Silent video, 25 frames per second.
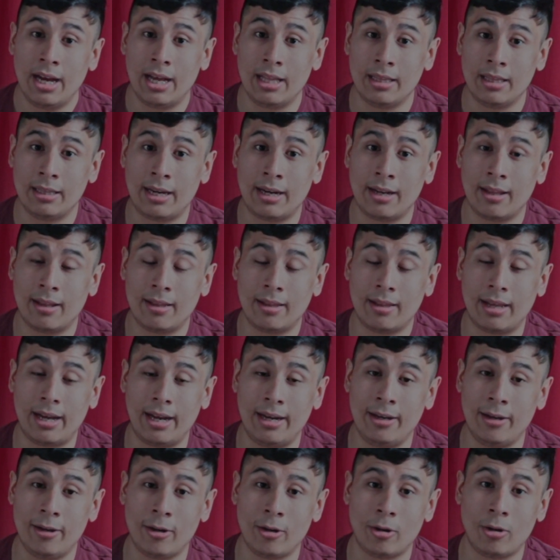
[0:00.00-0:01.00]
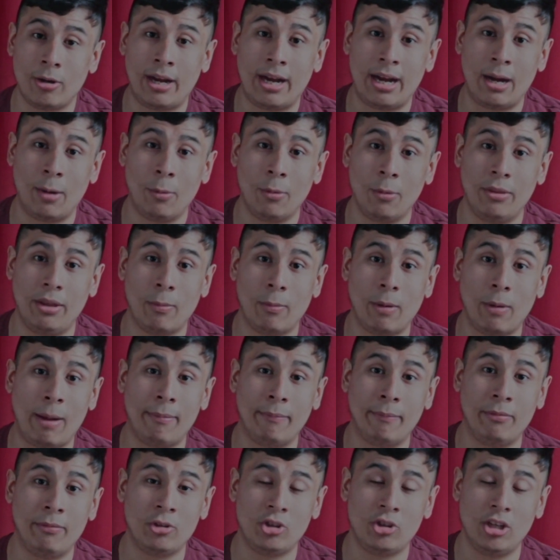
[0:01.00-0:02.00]
A lot on the line here. How will they
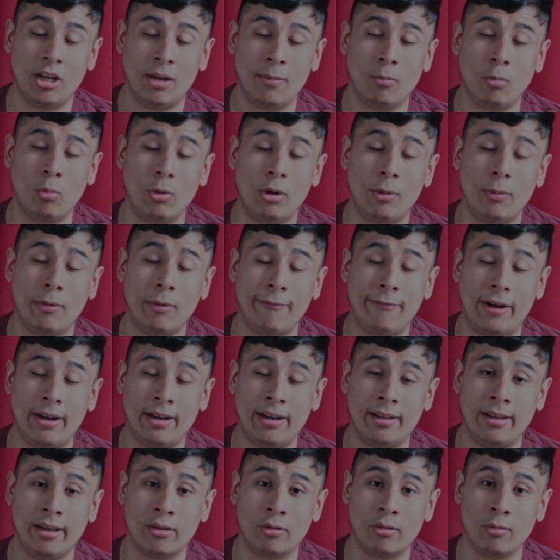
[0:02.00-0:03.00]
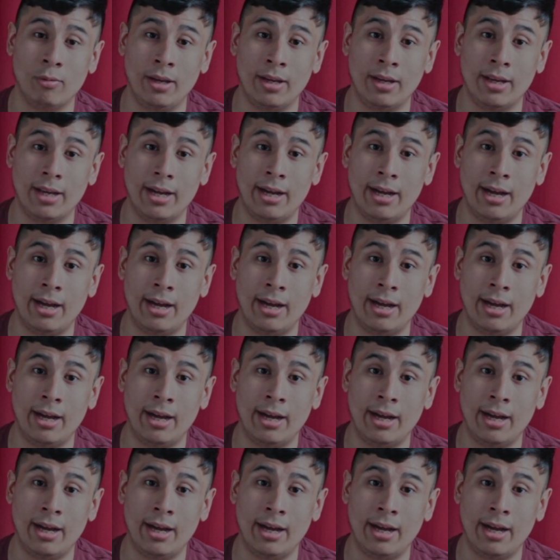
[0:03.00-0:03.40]
wrap up the ship? We will find out next week.